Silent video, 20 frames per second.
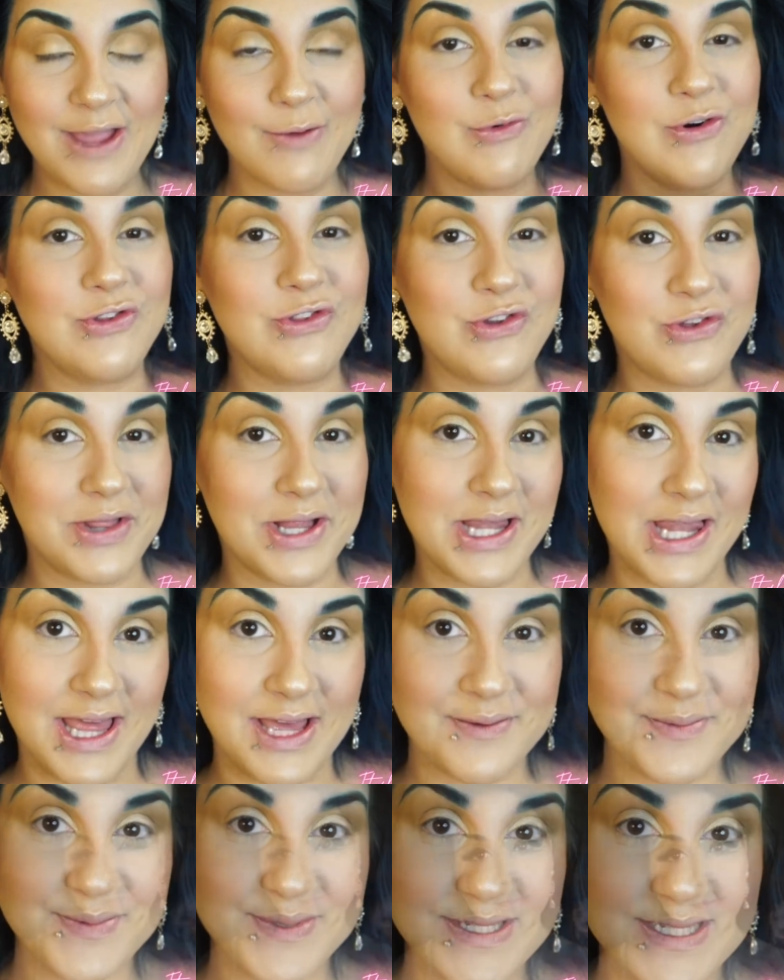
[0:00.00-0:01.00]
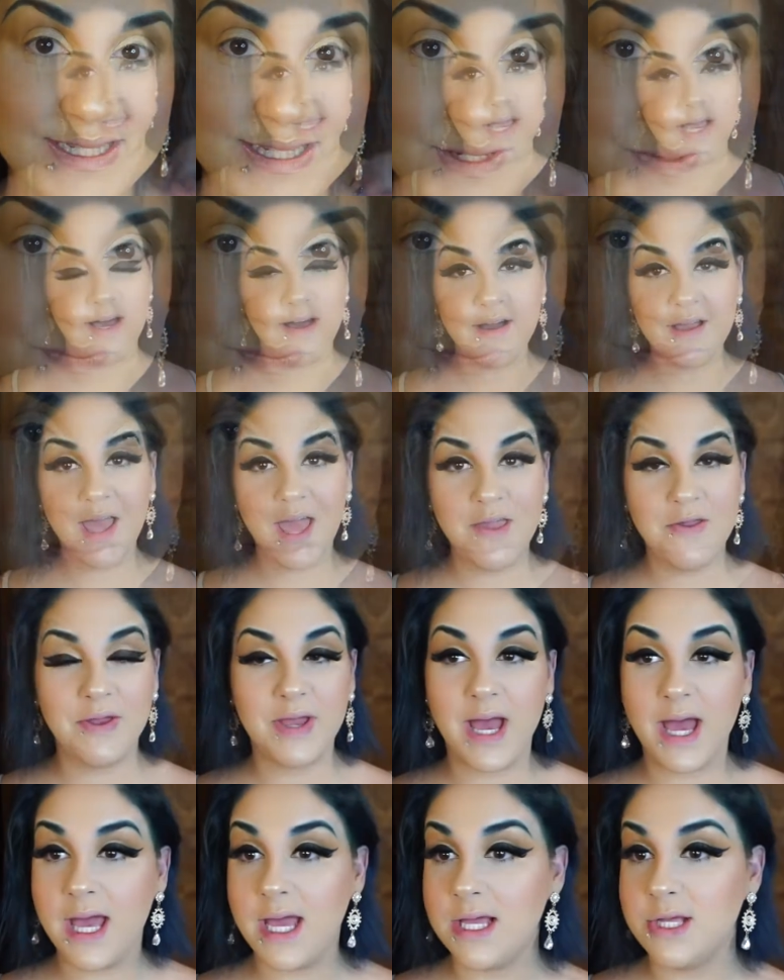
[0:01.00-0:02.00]
and we'll do the lips. Okay, you
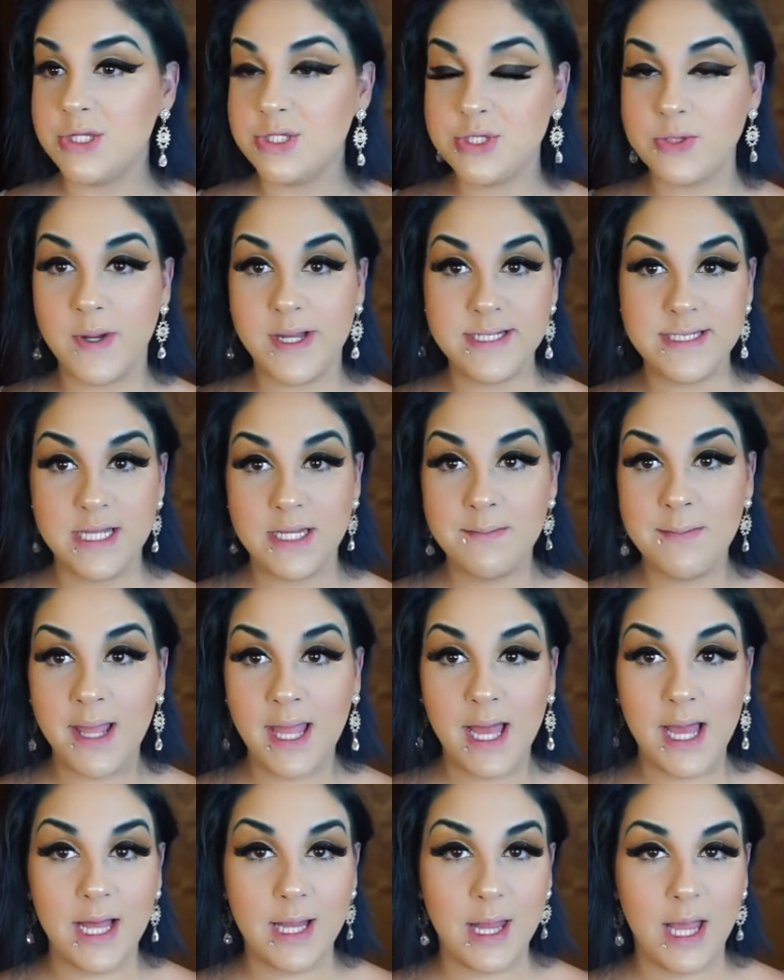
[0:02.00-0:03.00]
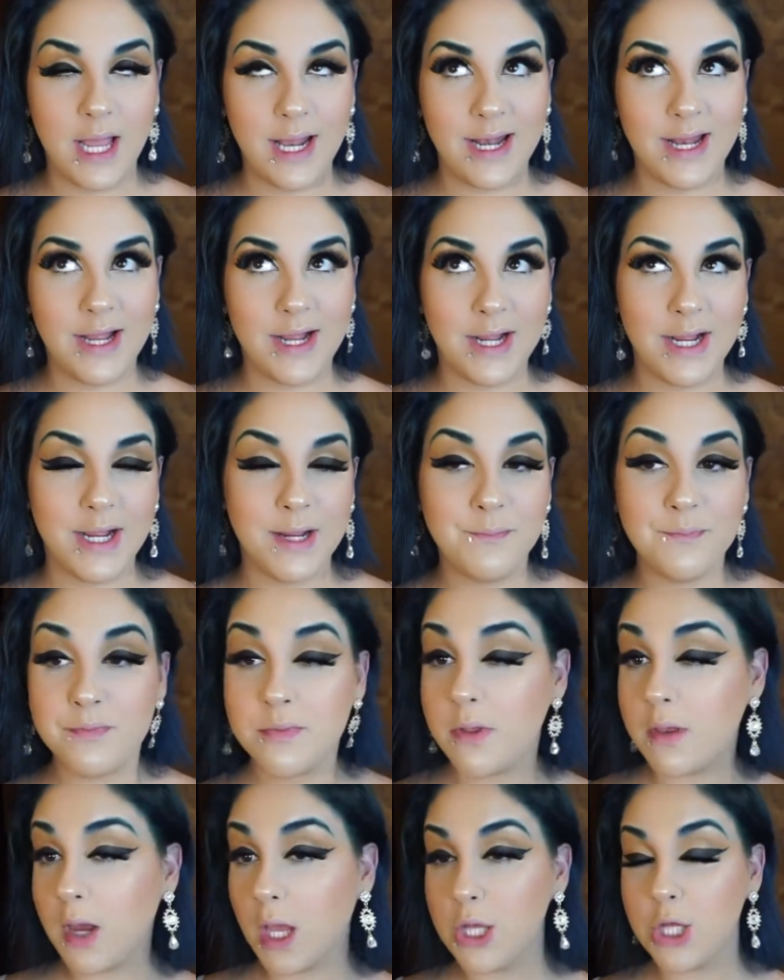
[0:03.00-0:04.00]
guys, so I did my eyeliner,
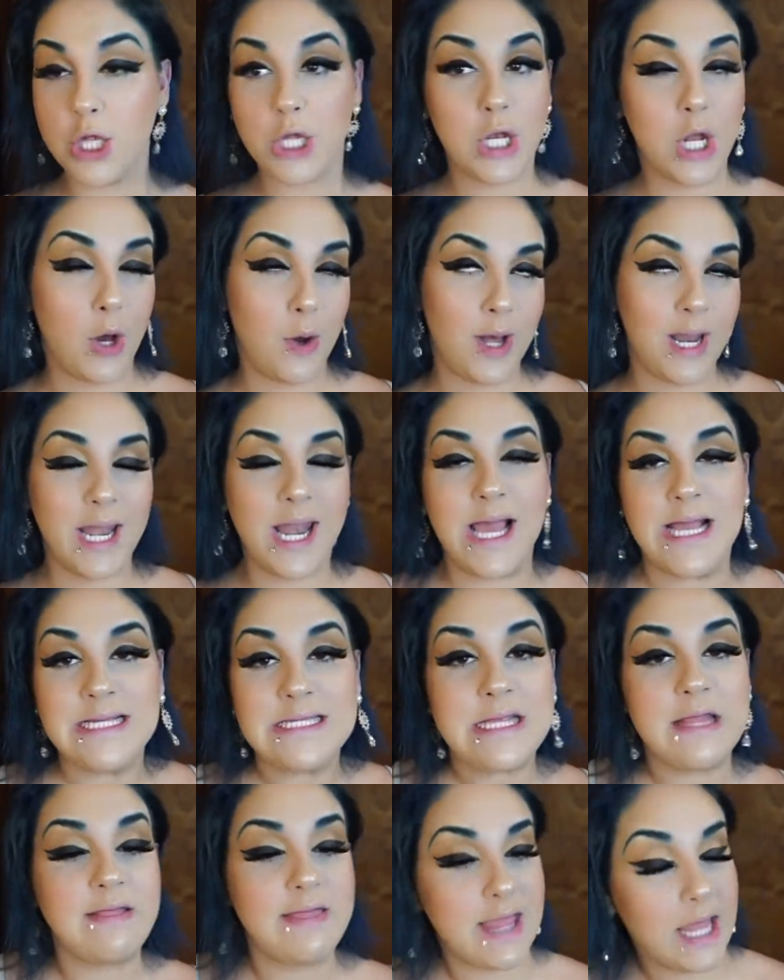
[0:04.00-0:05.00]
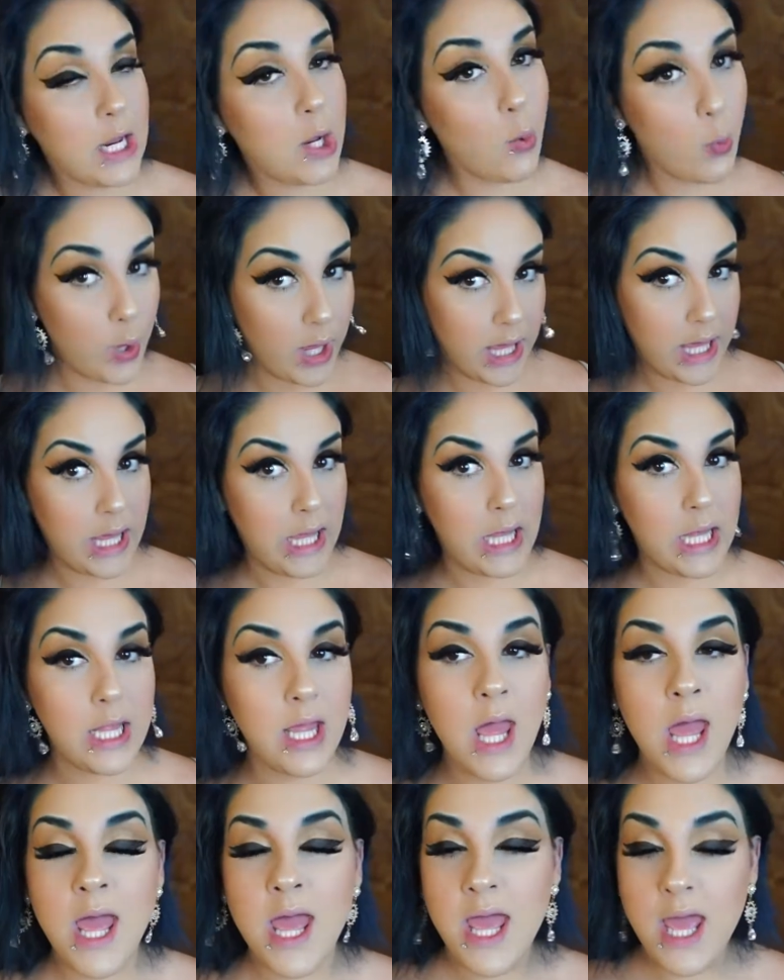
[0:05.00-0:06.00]
you know, a nice thick wing,
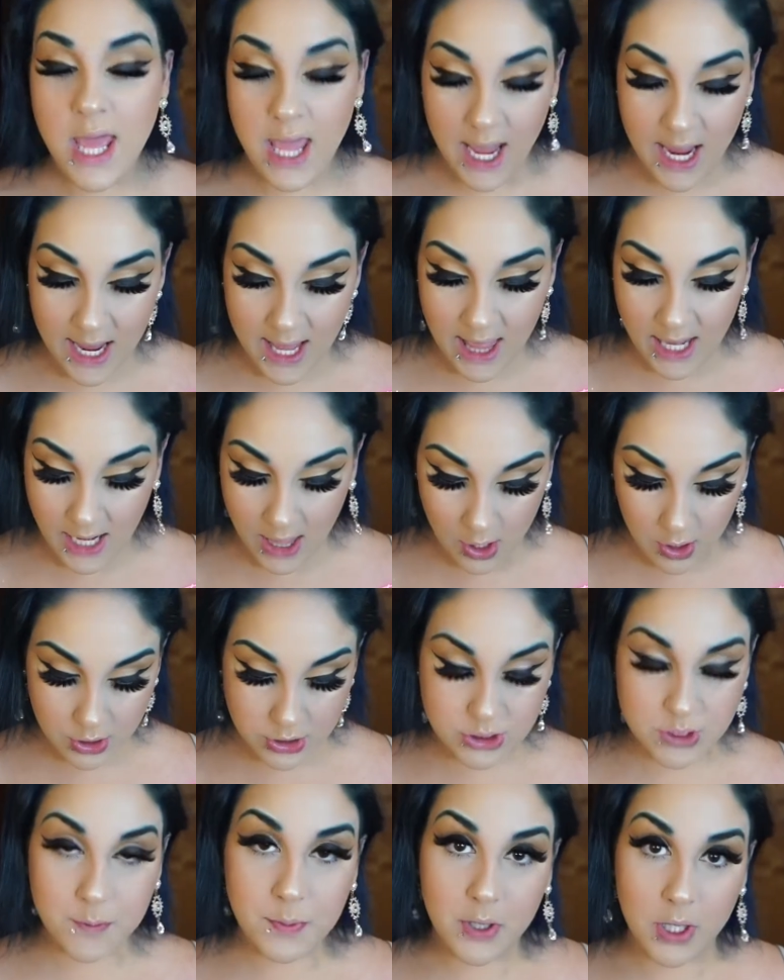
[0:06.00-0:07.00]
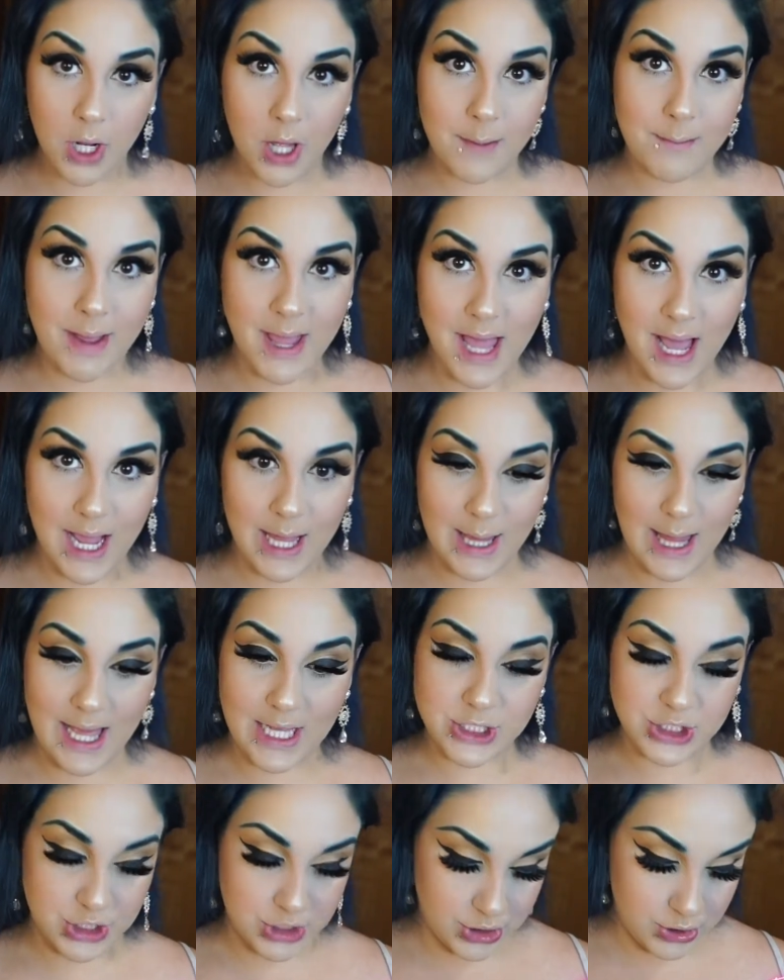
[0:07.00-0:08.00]
and I also put on my
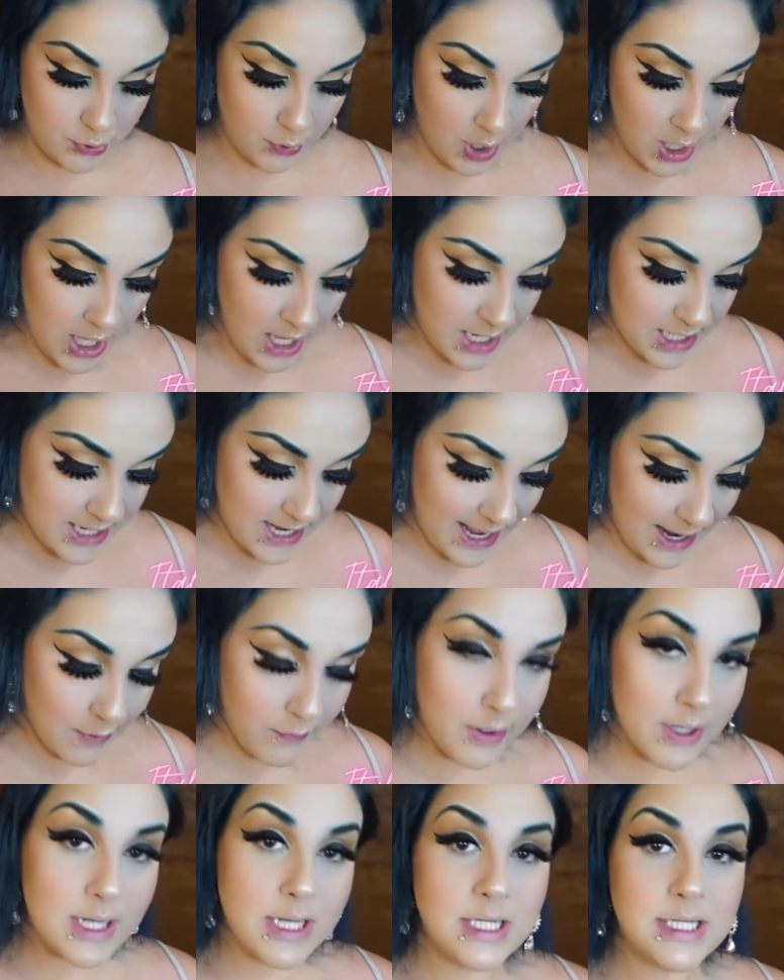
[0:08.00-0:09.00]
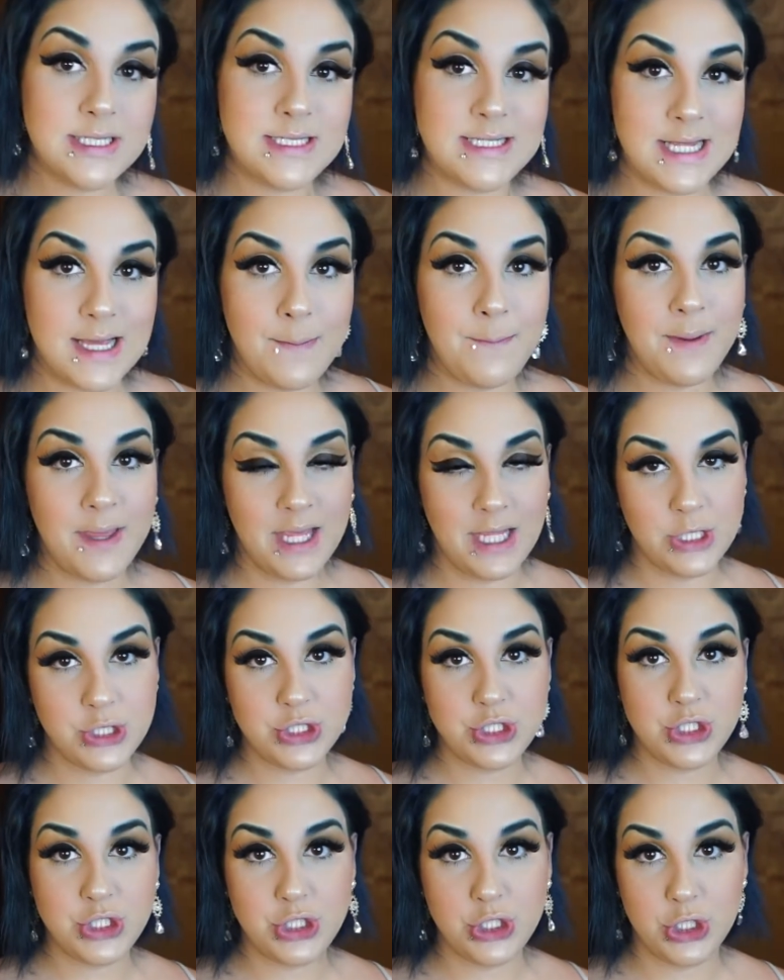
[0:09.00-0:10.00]
eyelashes. So now we're gonna dip
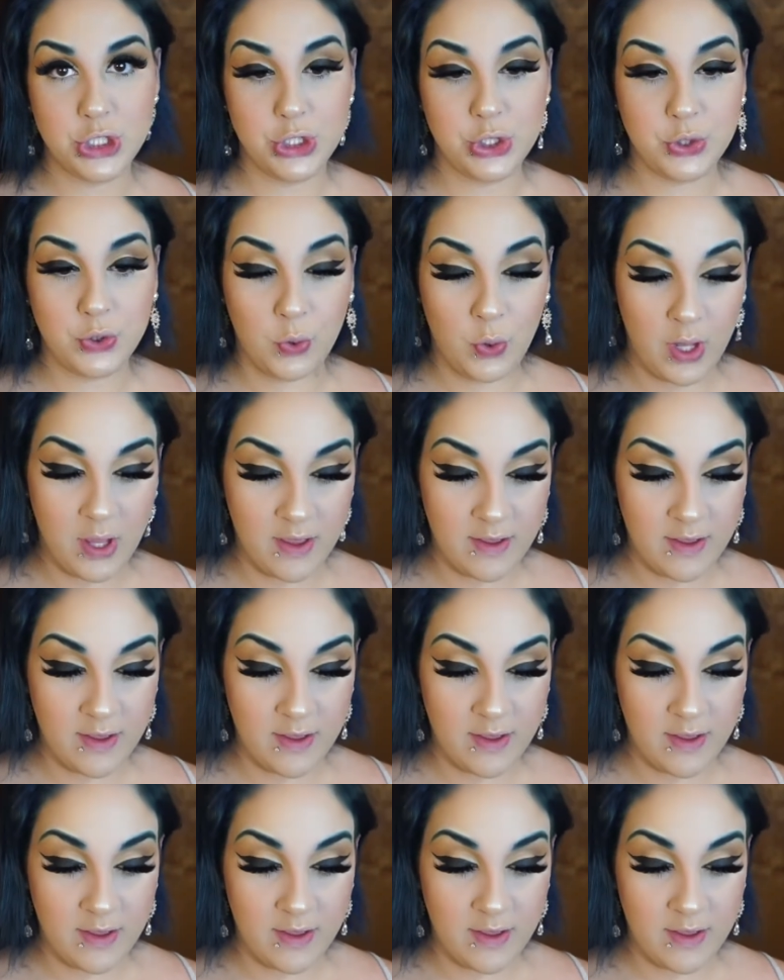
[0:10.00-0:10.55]
into